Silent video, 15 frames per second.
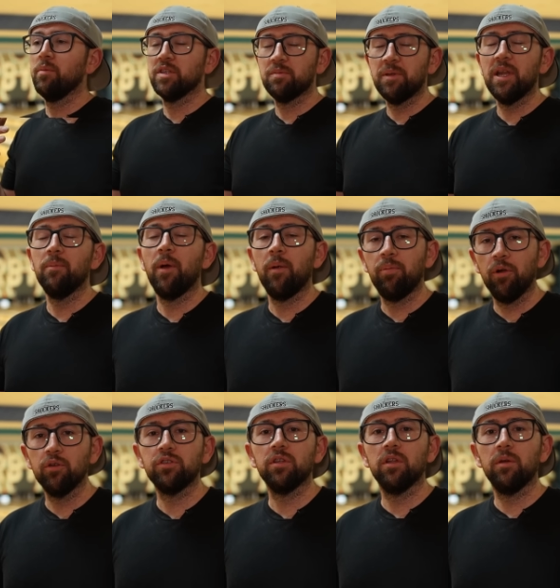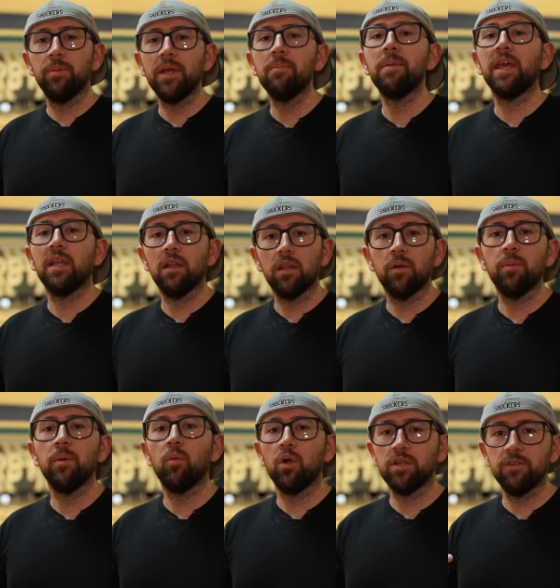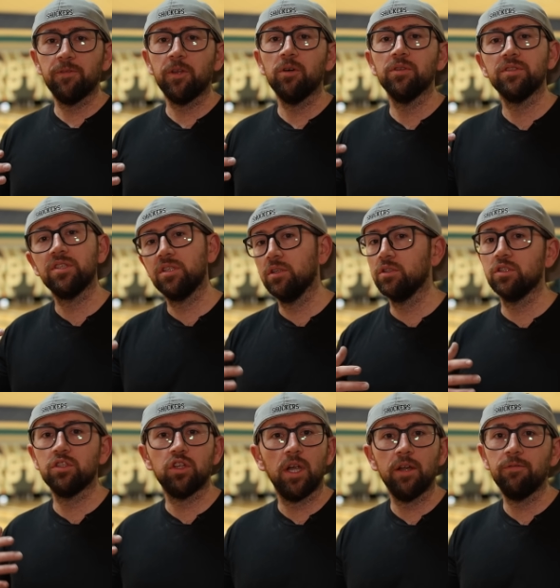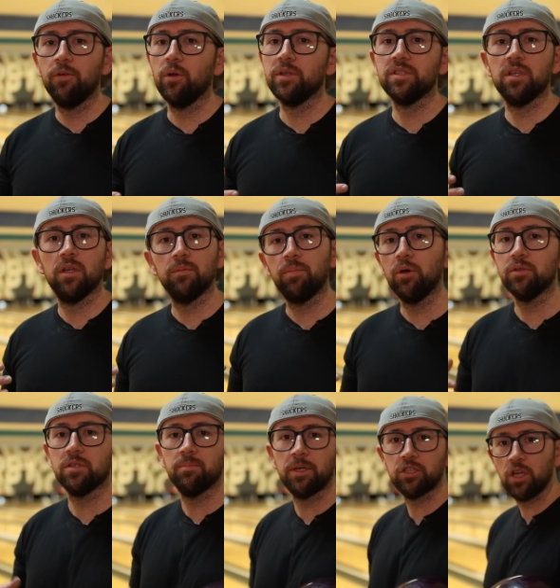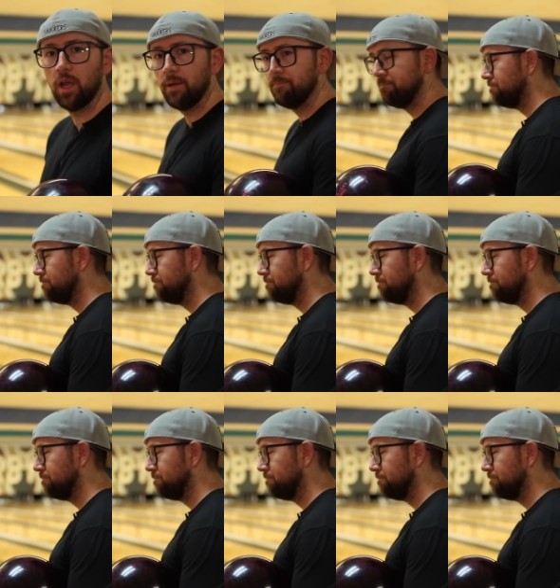gonna speed up my approach a little bit, make it a little bit more difficult, and still just try to focus on posting my shot.